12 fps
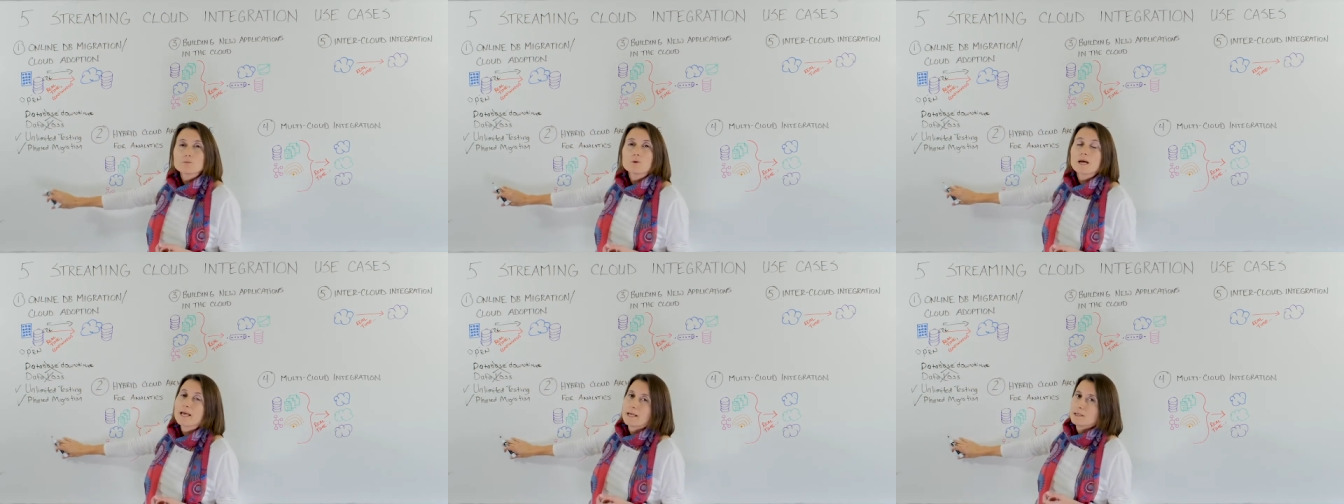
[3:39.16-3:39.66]

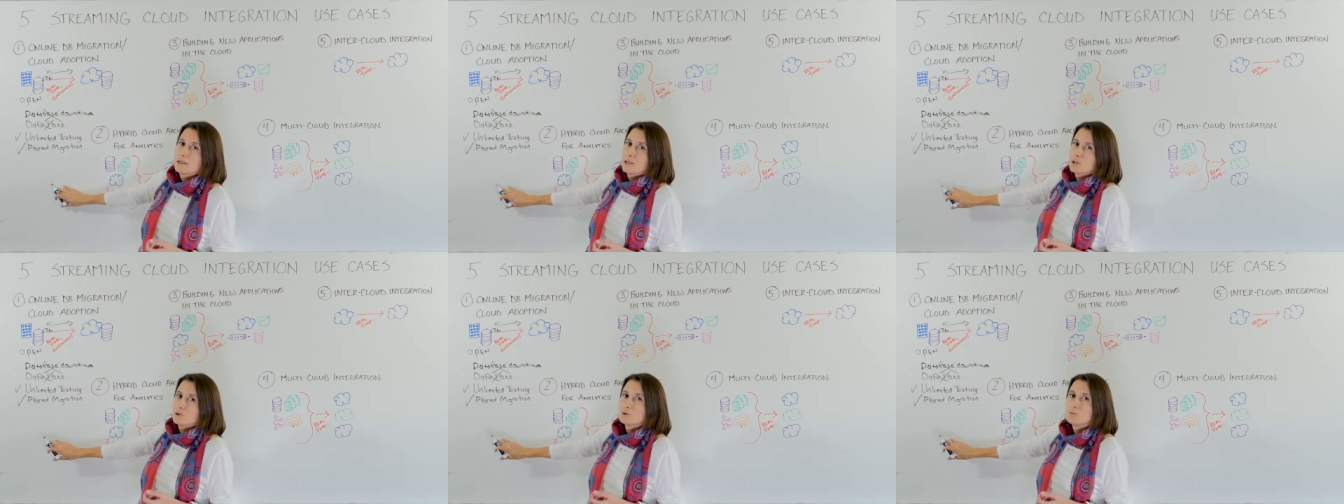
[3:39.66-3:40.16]
way
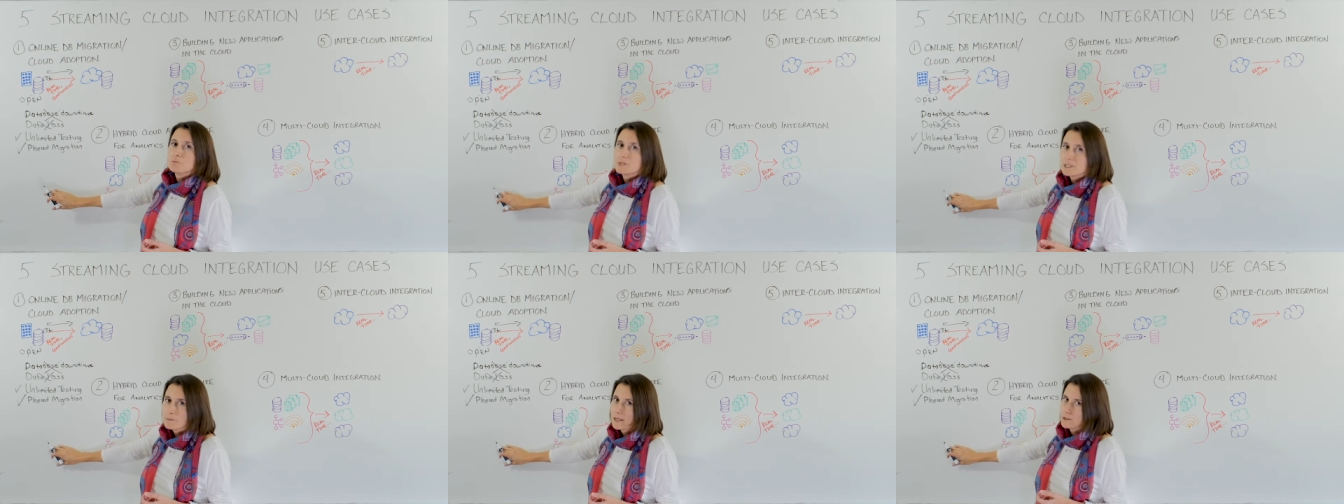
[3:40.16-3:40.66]
to
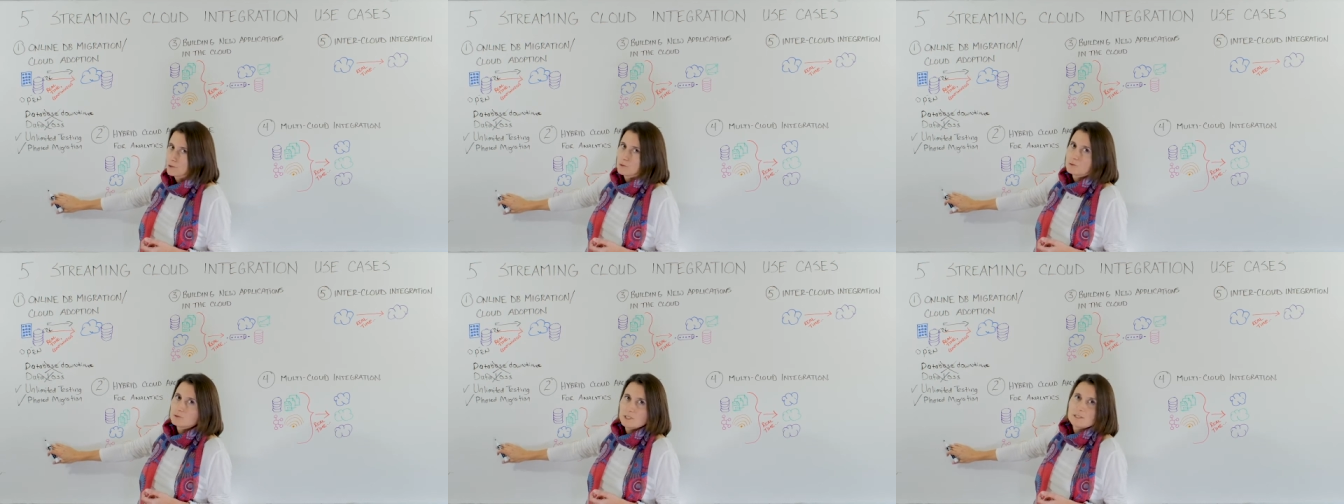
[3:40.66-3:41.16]
minimize your
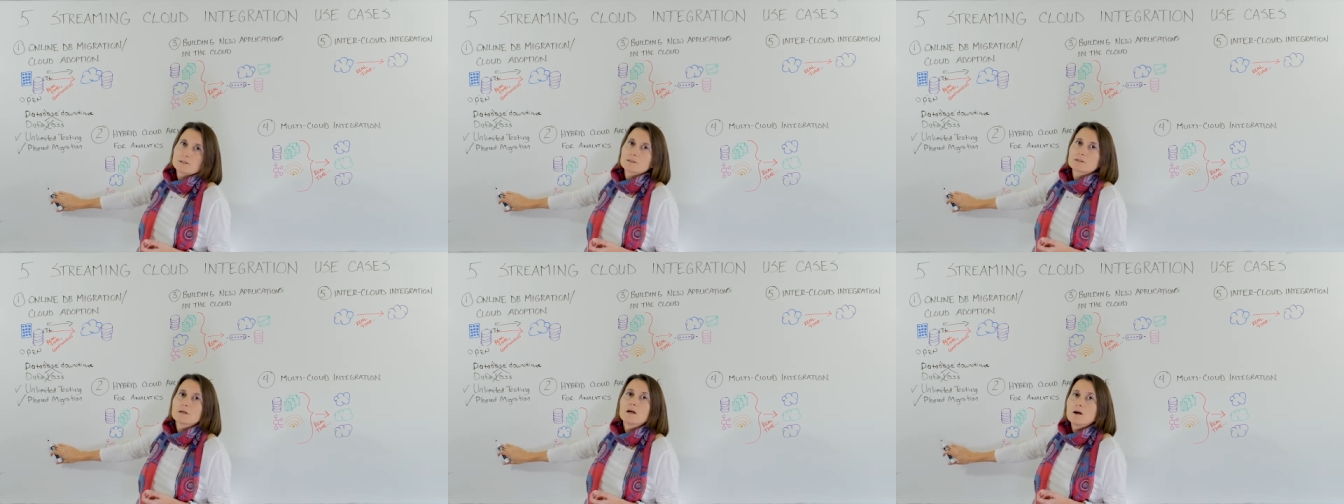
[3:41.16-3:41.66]
risk
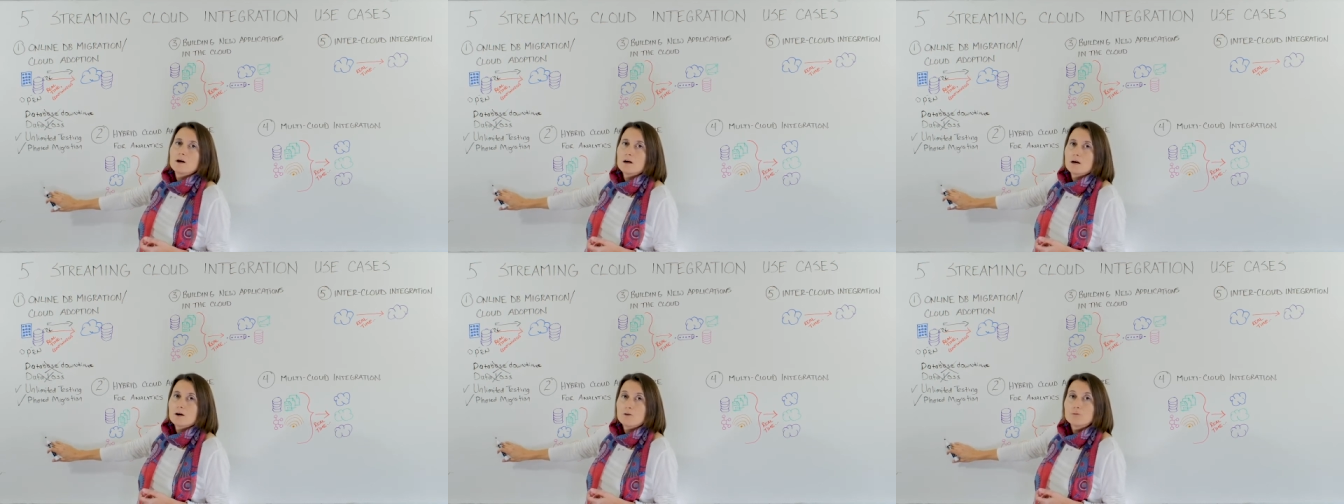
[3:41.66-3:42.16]
uh,
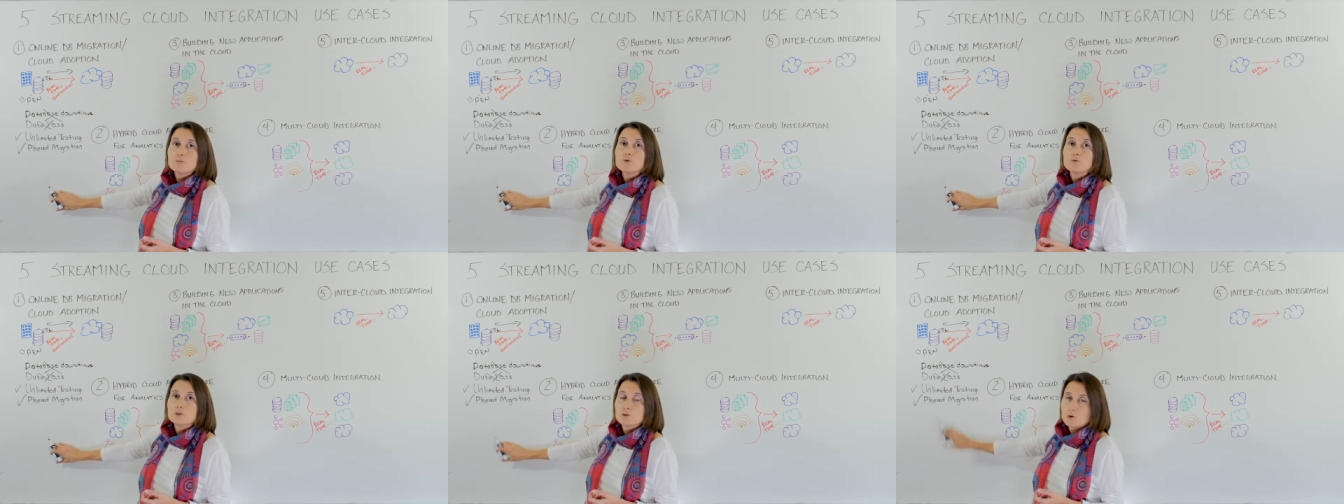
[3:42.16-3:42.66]
of
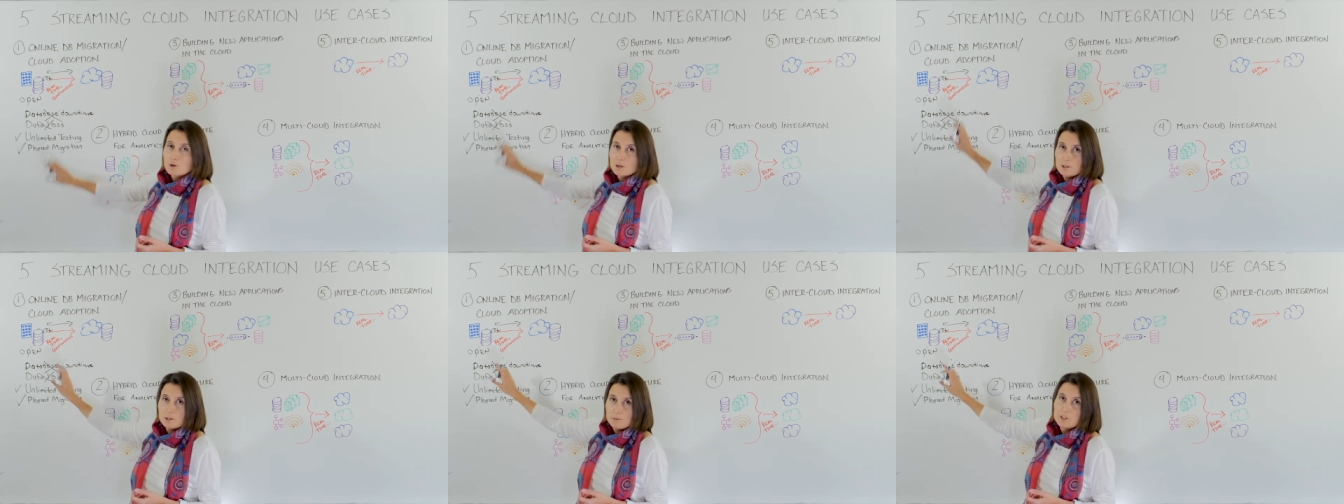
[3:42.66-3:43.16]
moving your
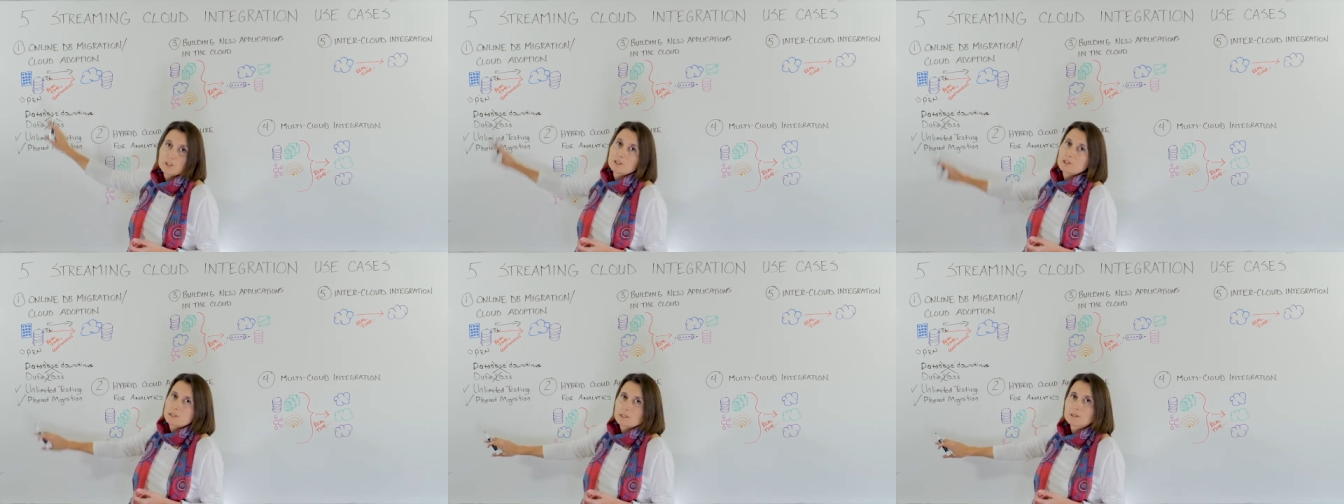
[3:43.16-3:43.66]
mission
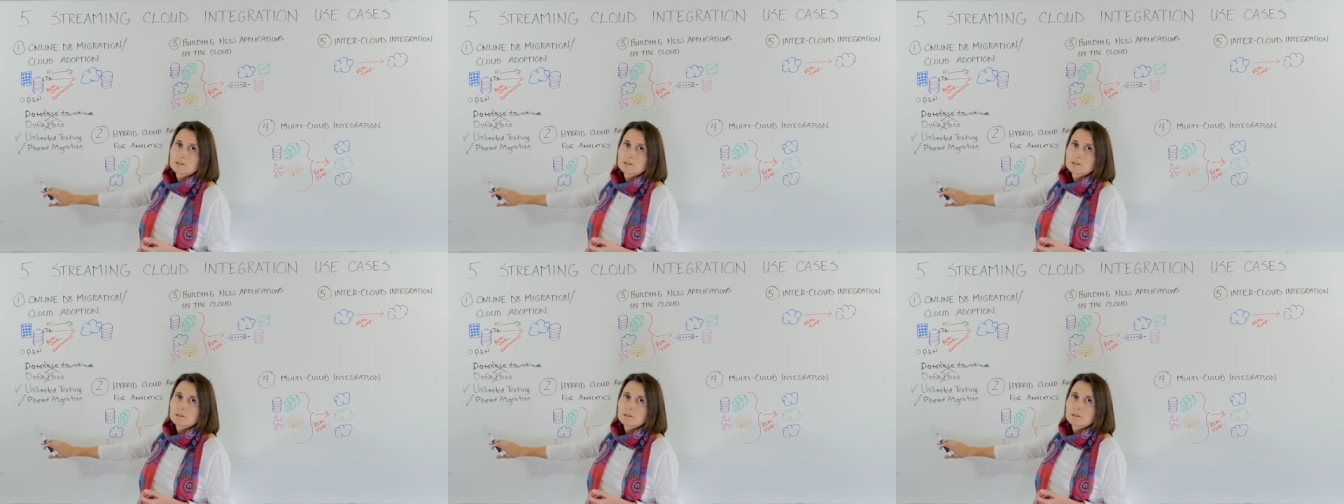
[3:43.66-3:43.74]
critical